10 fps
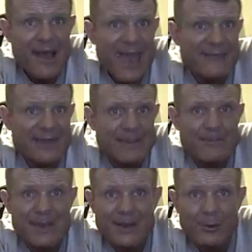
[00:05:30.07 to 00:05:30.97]
Heavy,
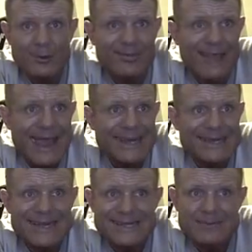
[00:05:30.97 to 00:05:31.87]
middle,
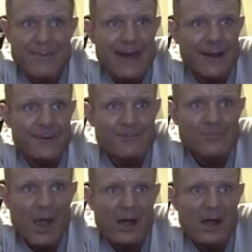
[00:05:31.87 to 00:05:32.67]
light, doesn't matter.